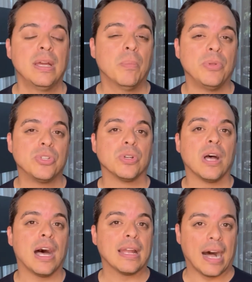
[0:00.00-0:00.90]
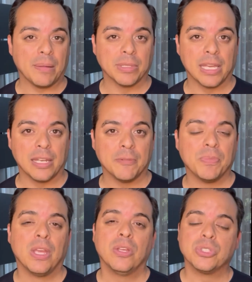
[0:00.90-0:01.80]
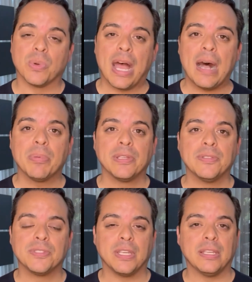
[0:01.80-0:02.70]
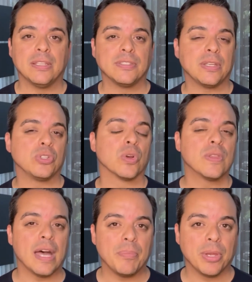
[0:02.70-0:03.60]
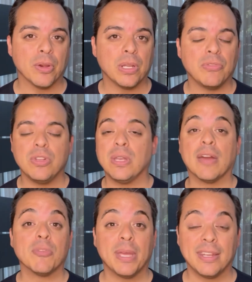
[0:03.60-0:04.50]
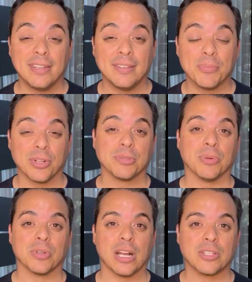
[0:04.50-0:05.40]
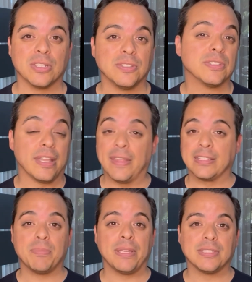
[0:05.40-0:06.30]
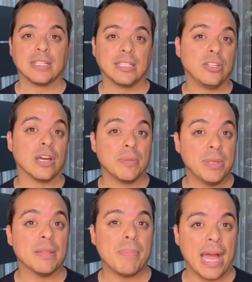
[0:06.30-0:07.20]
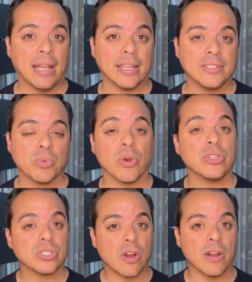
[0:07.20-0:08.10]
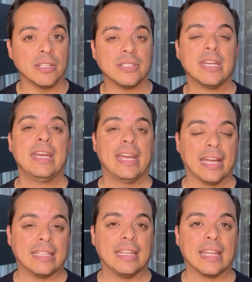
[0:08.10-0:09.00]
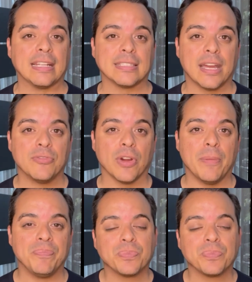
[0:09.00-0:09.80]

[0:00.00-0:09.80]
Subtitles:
but you're not obligated. So what happens is during that period, if you never made any principal reductions, that's basically going to be the balance where you started at the end of that time frame.